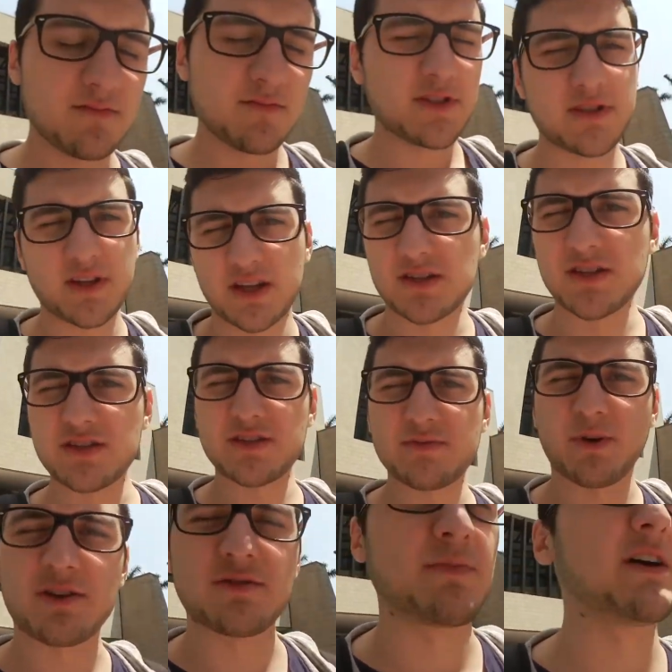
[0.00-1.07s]
It was like a decent
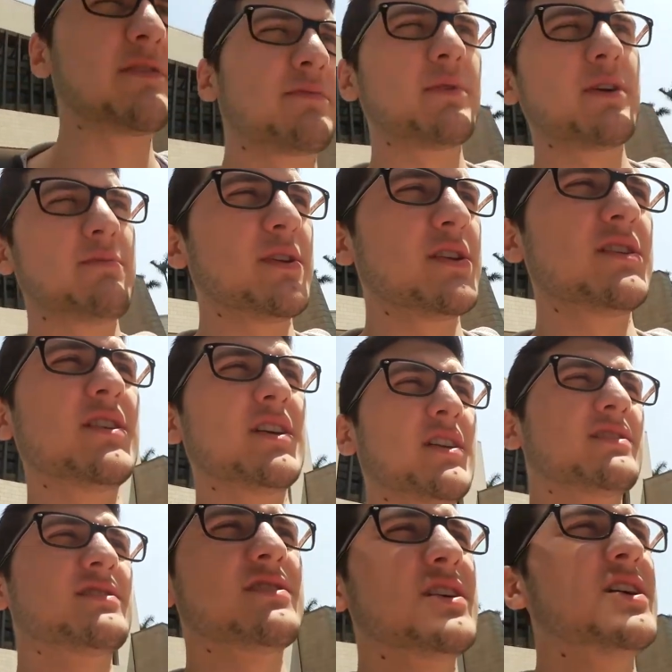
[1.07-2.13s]
spot to bluff in my opinion,
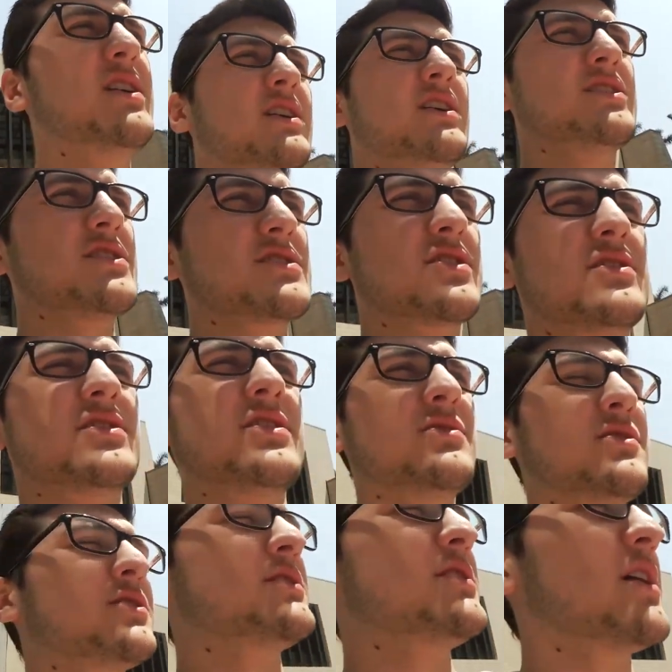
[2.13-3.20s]
and just got
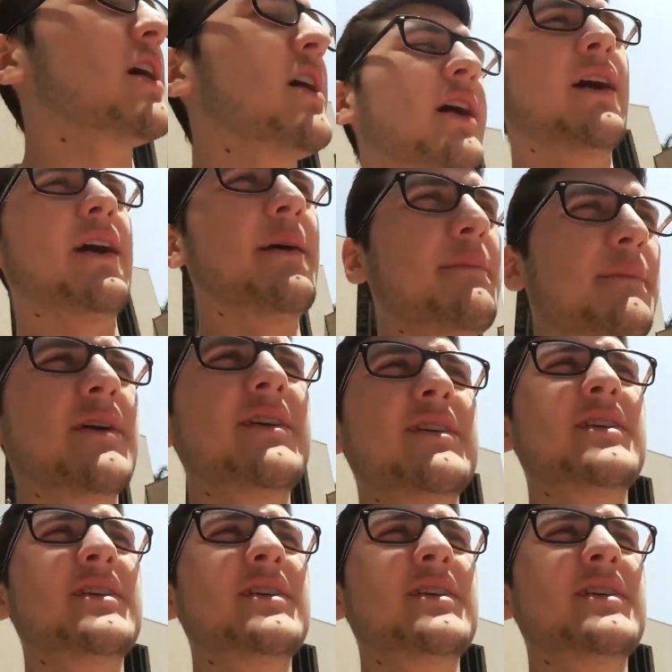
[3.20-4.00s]
heroed. Um,